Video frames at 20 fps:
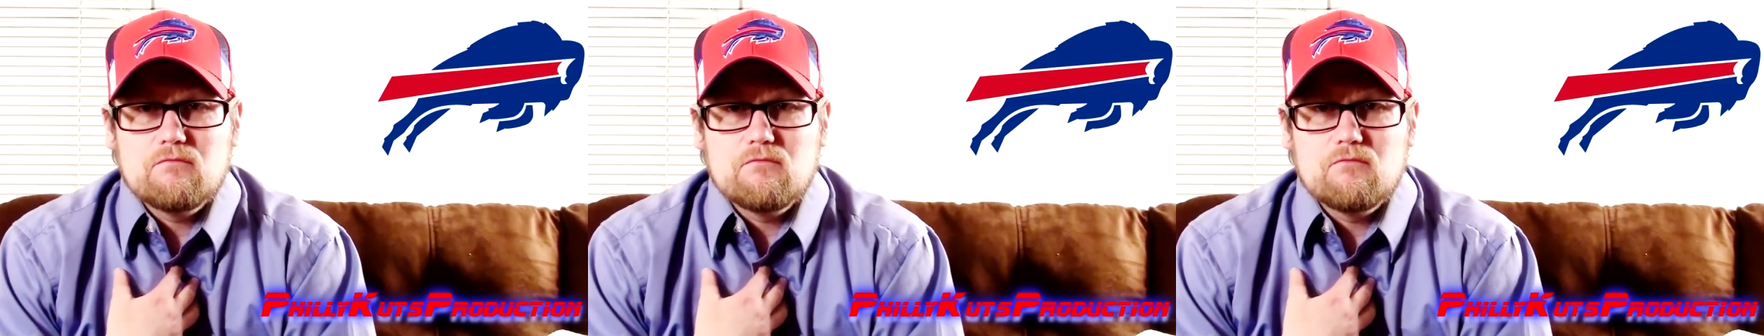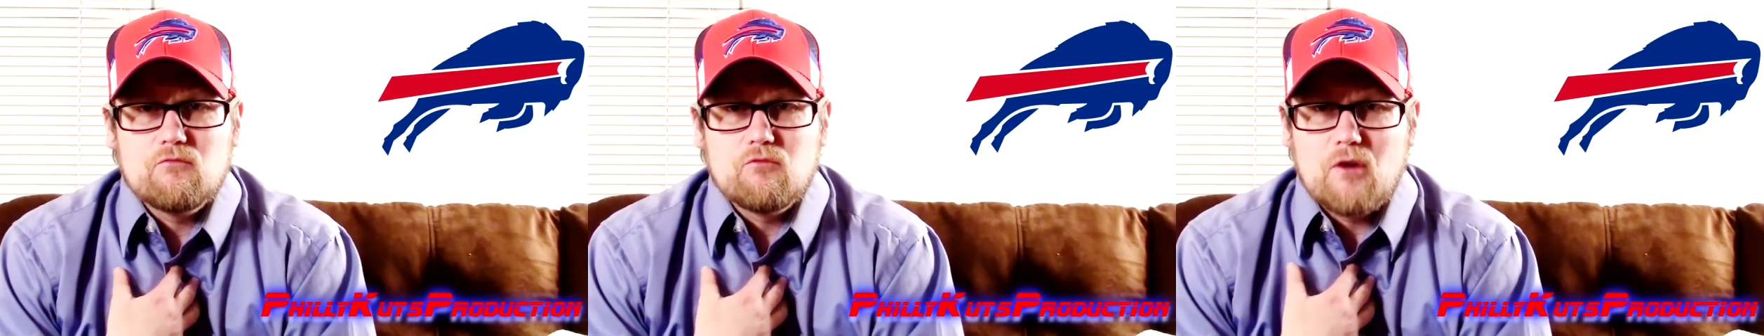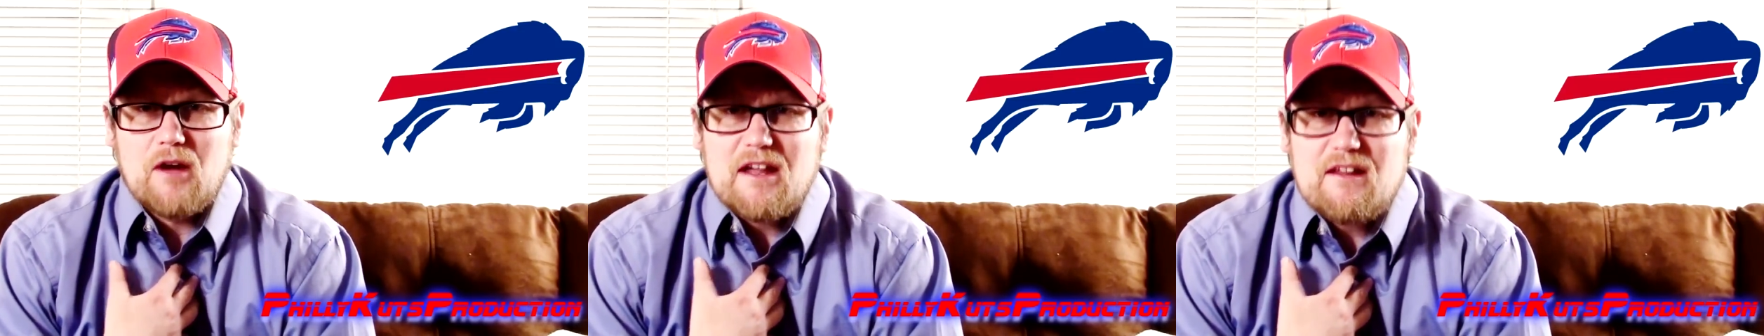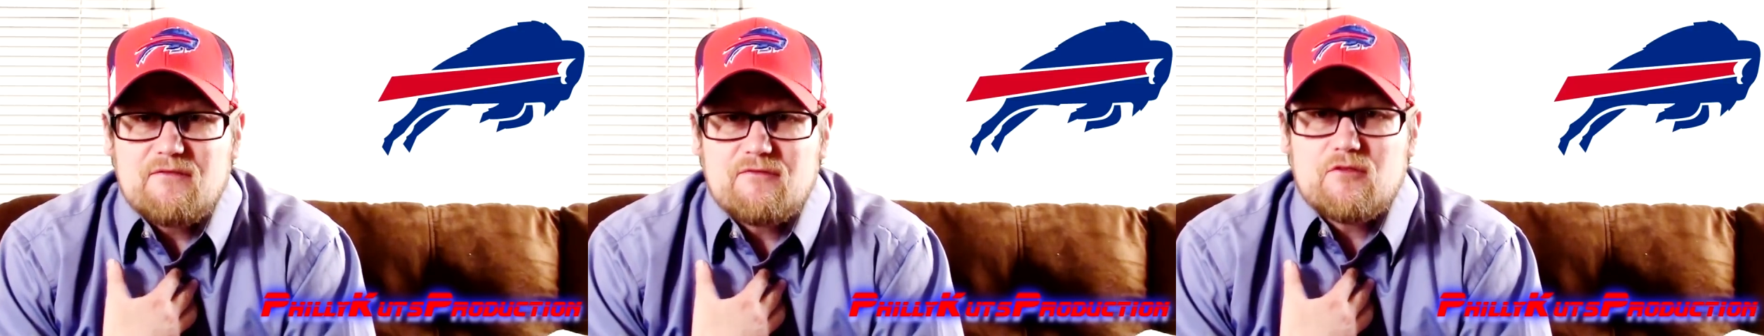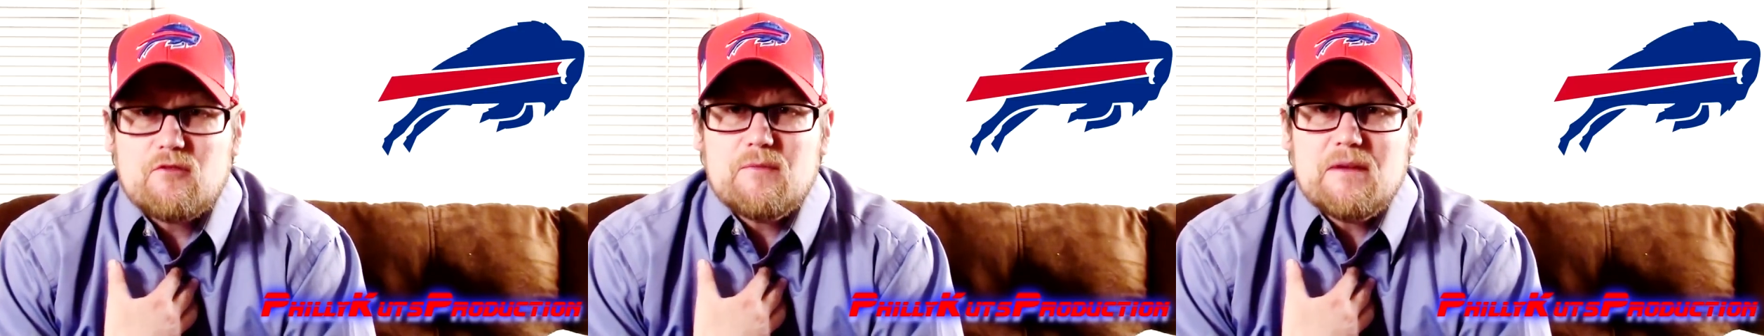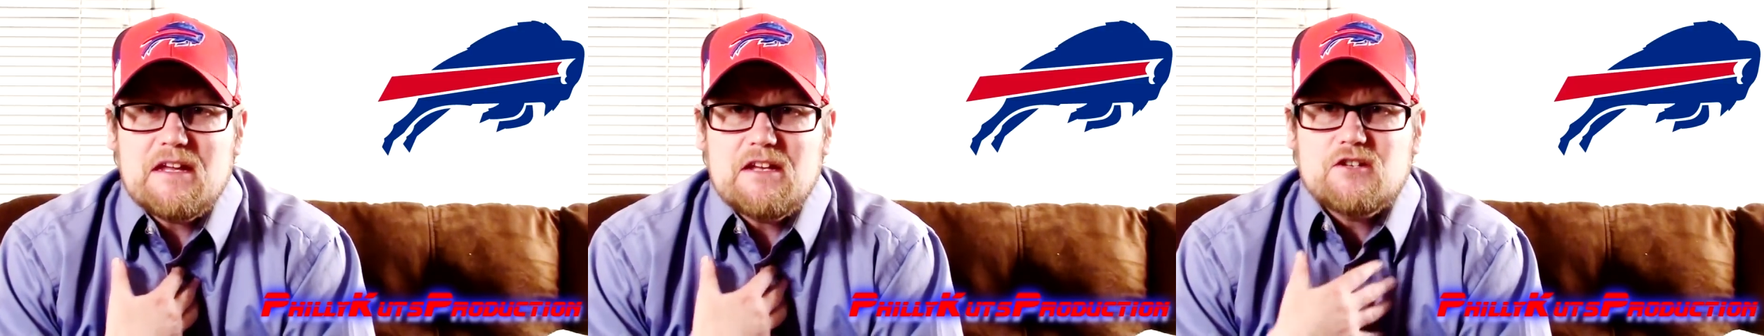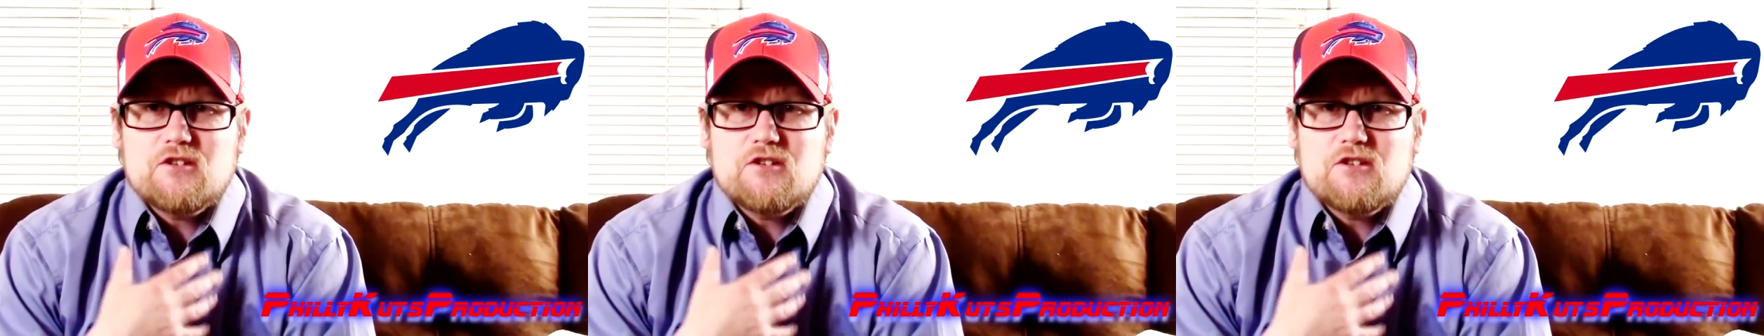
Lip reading: right for me